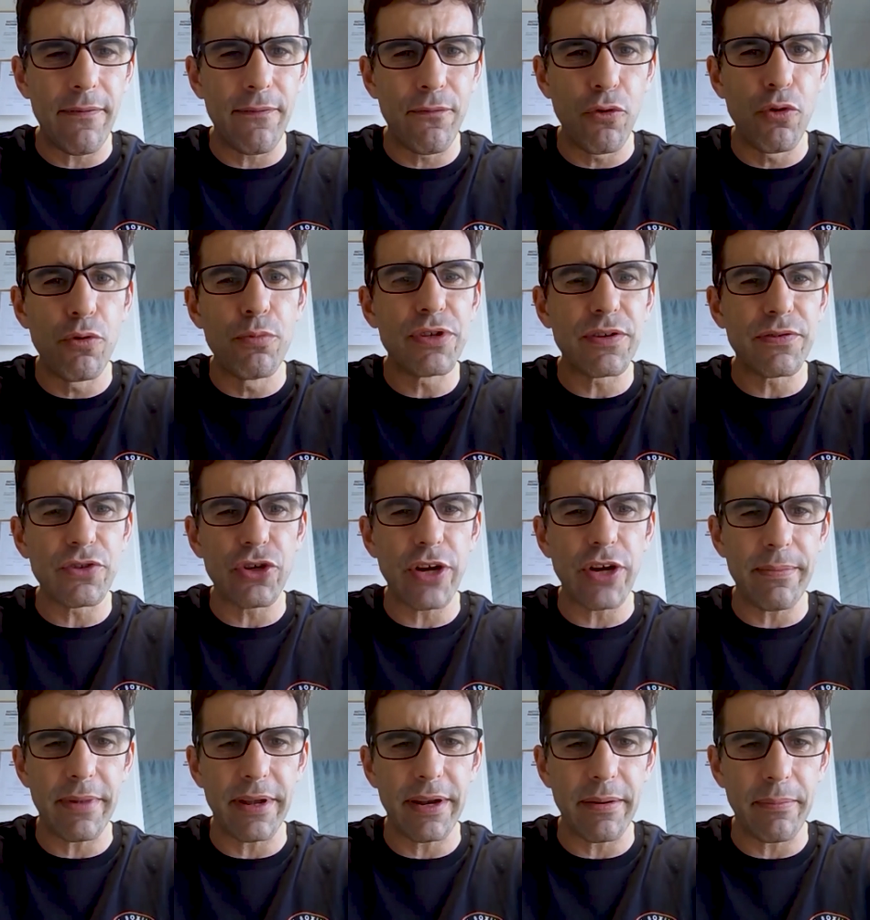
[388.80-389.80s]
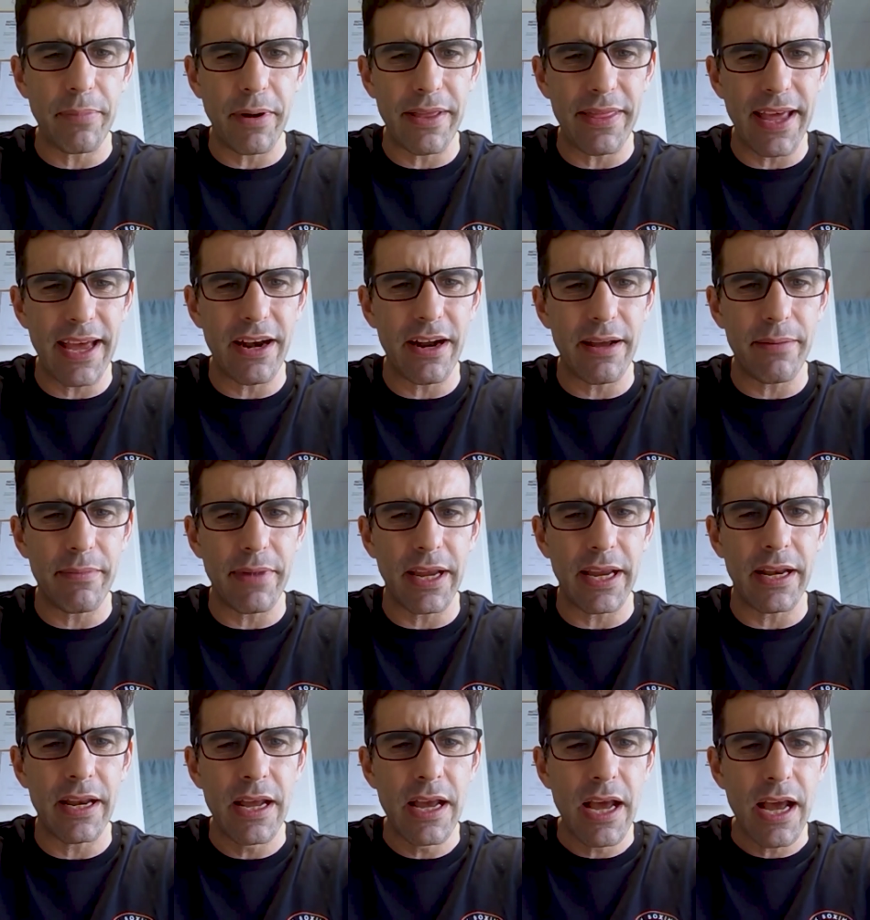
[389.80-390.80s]
forms of treatment. By that I
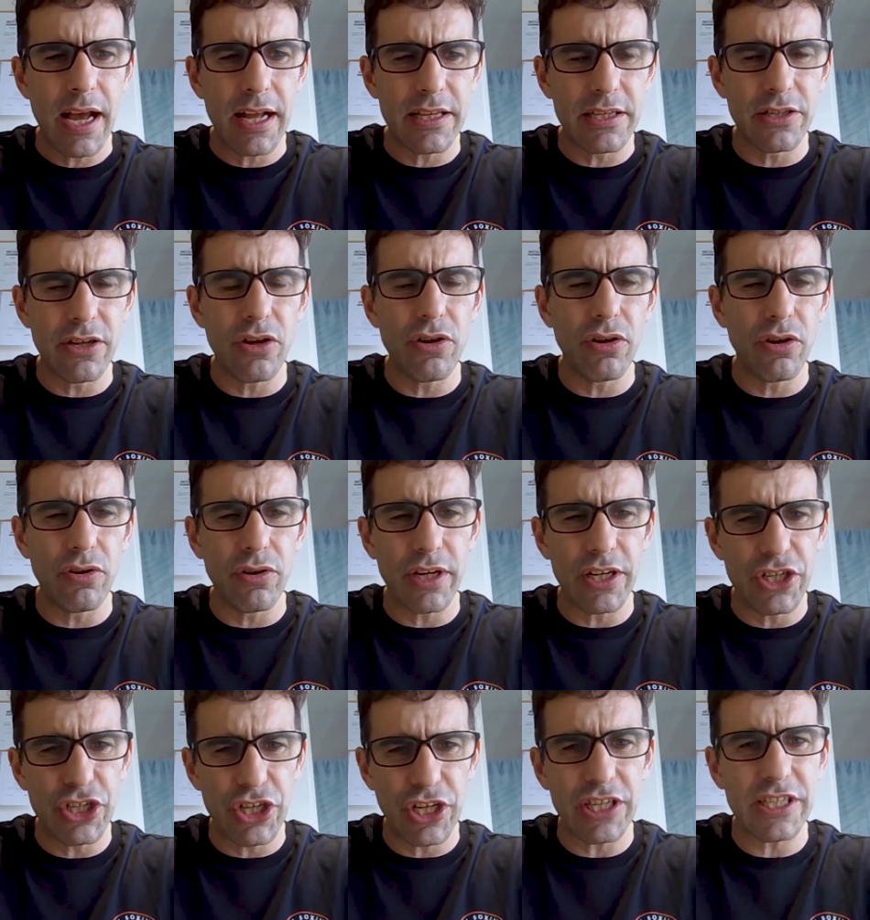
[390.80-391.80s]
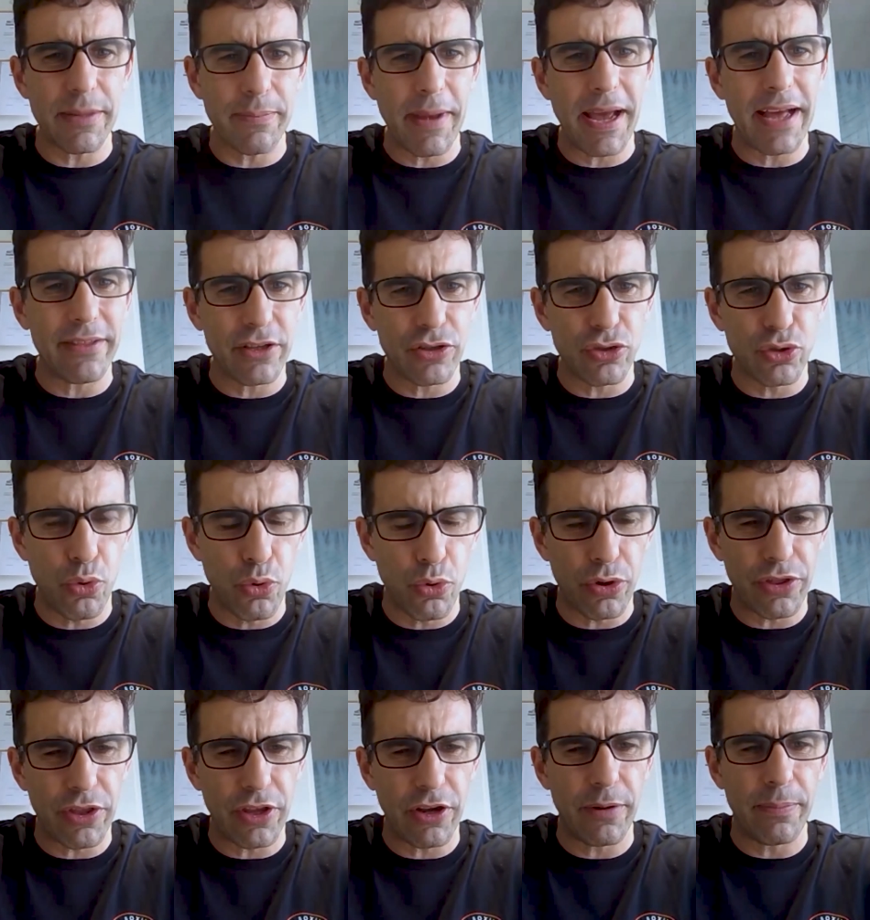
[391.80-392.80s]
mean it's no longer just about the
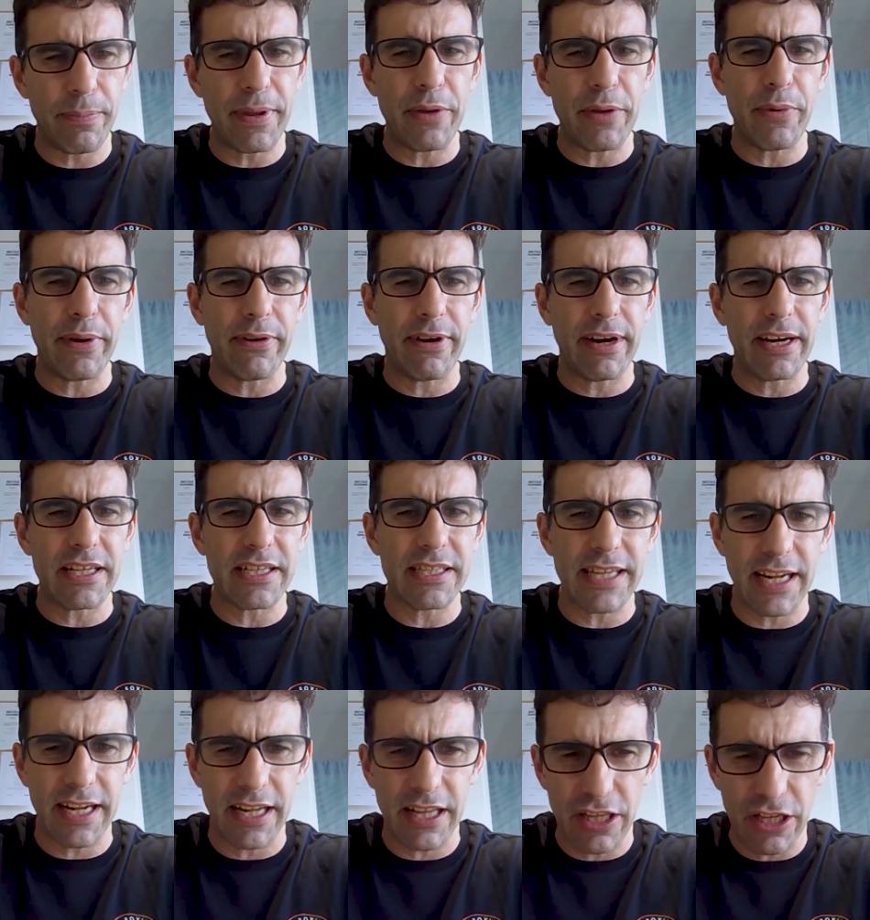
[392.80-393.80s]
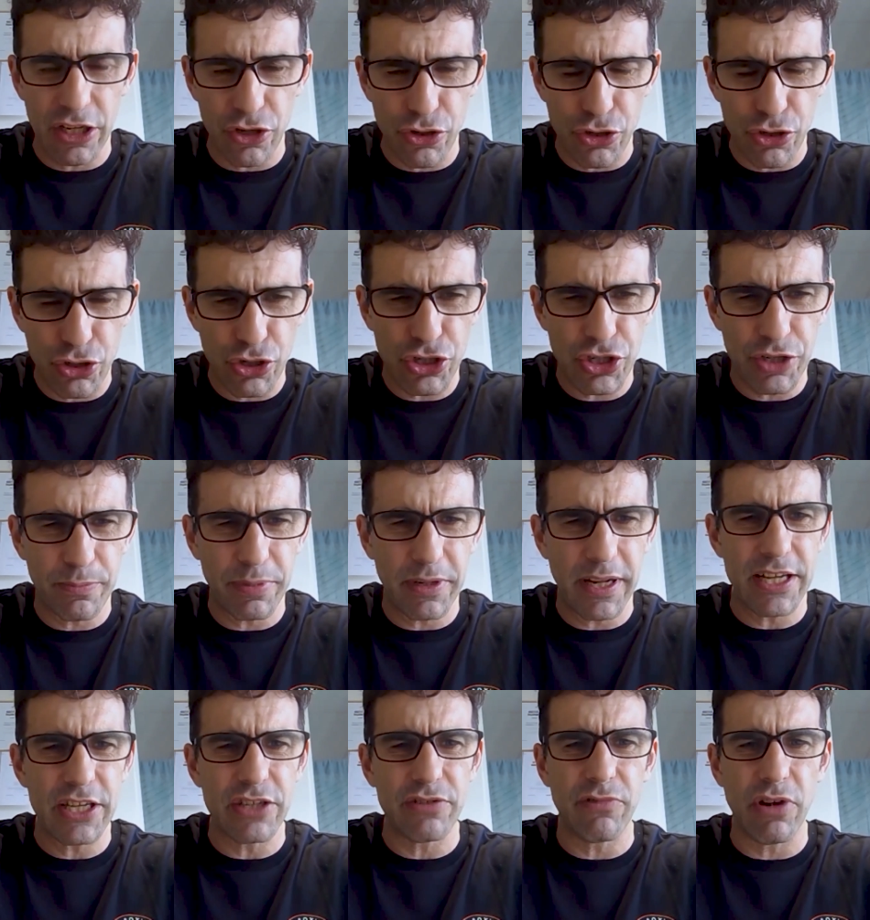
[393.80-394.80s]
talk therapy. We are understanding that nutrition
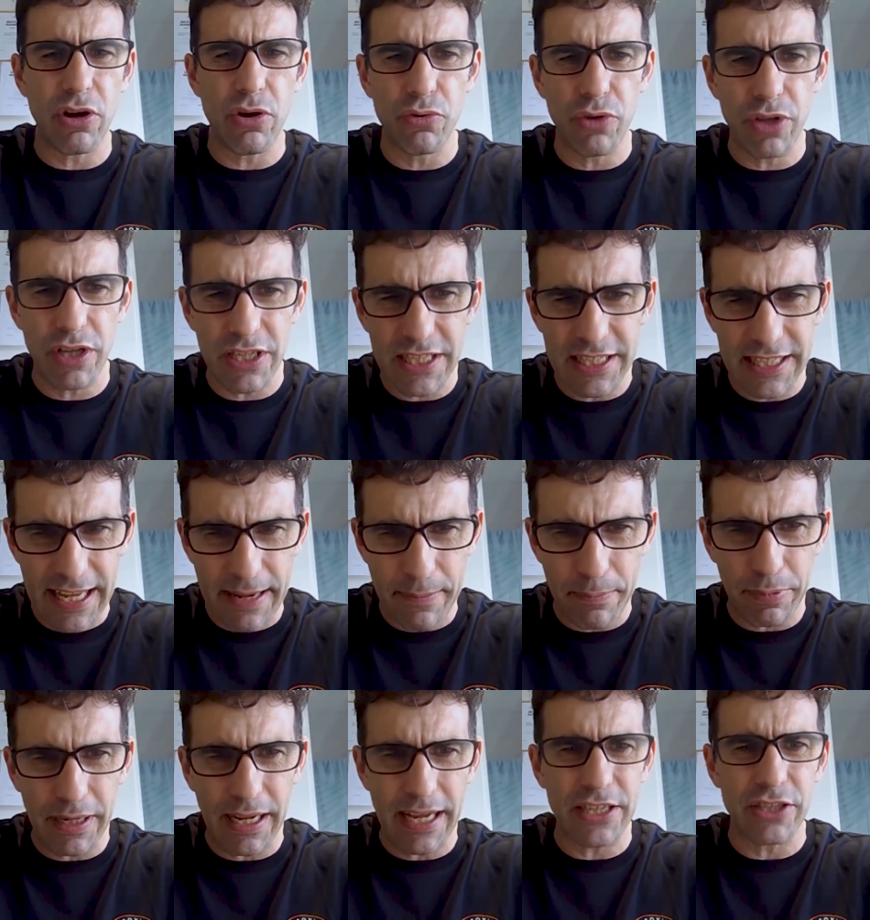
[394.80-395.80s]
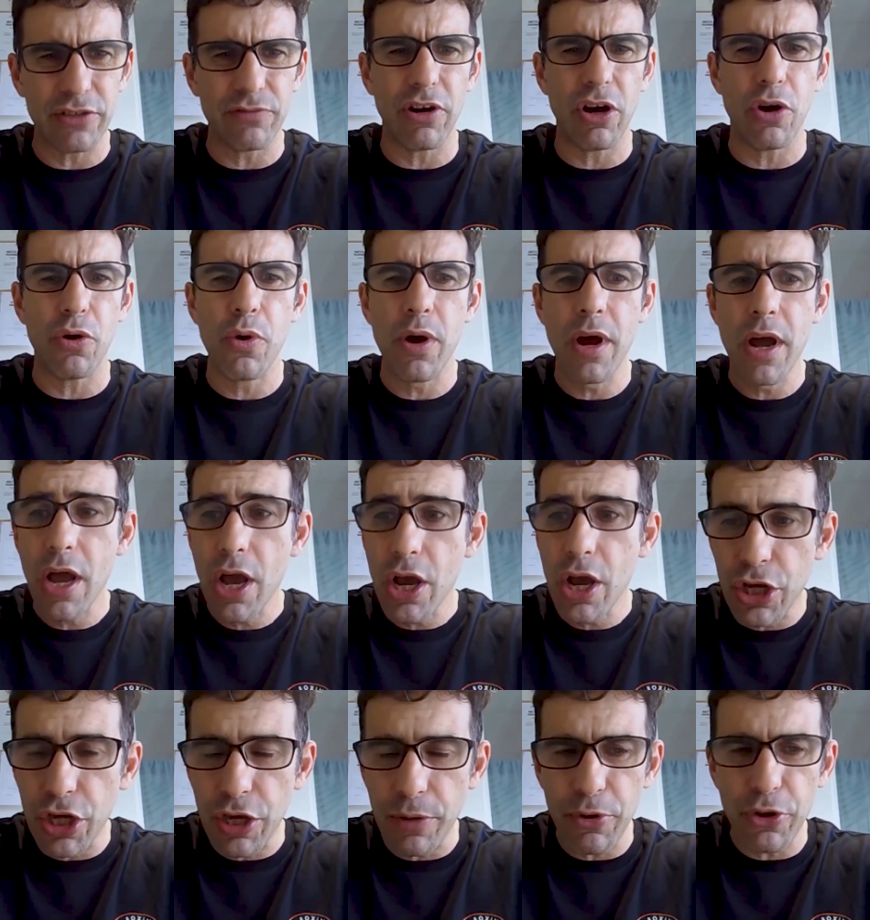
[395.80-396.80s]
plays a role, that sleep plays a role,
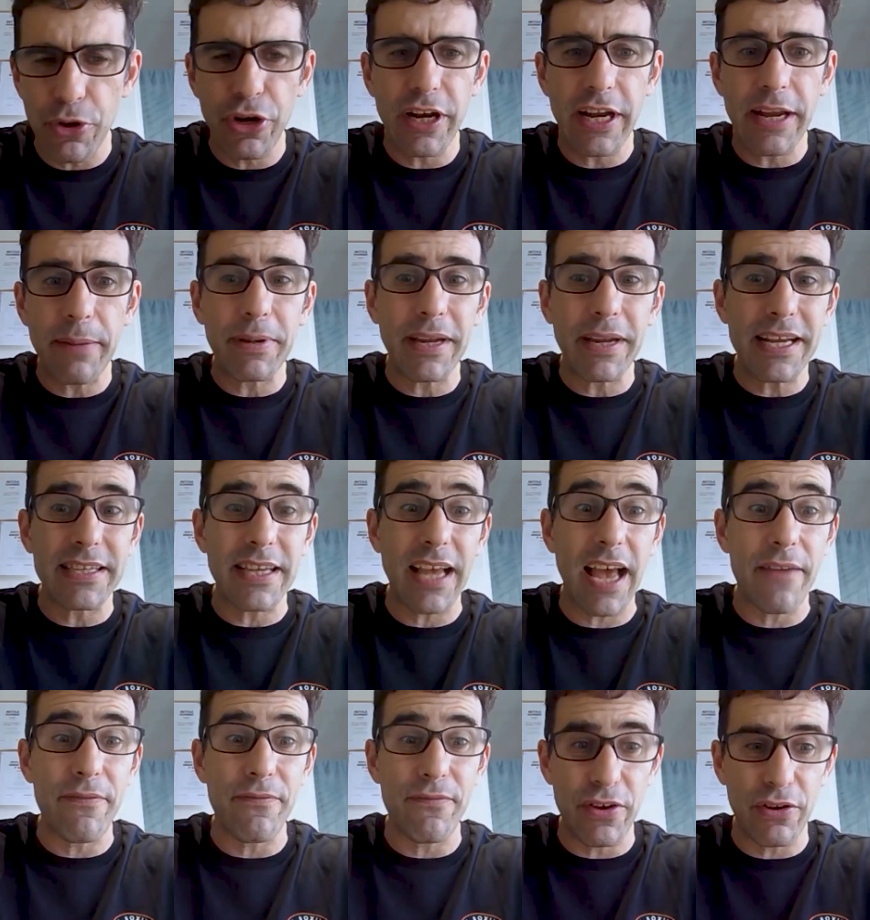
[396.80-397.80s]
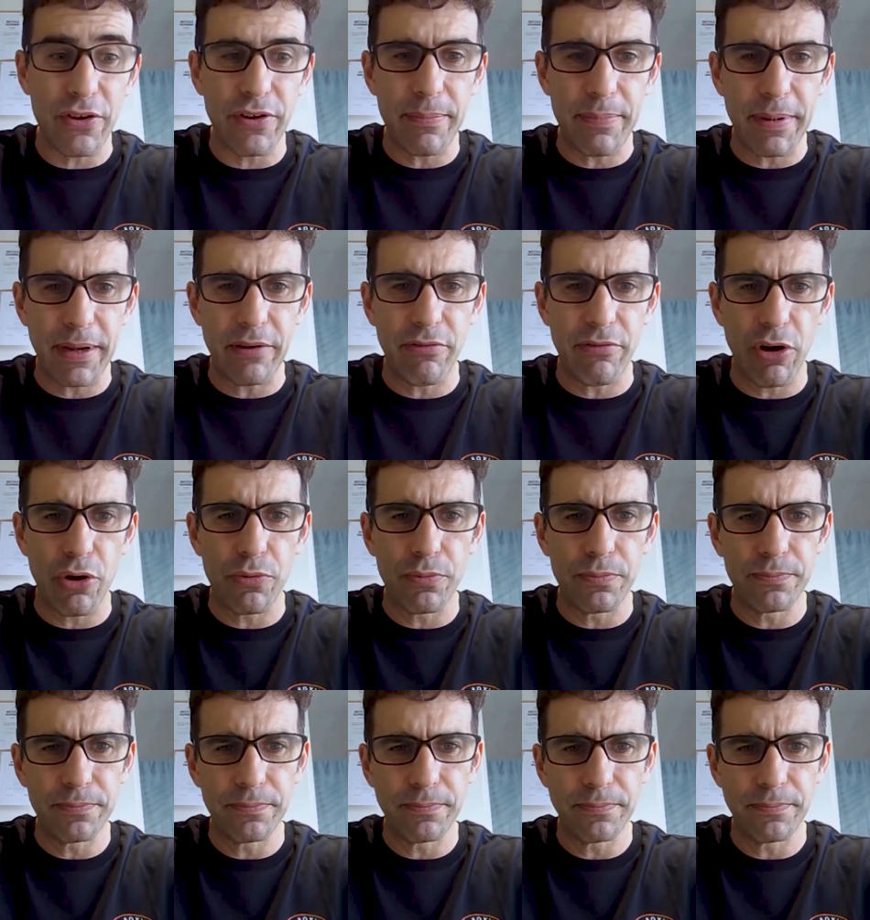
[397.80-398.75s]
community plays a very big role.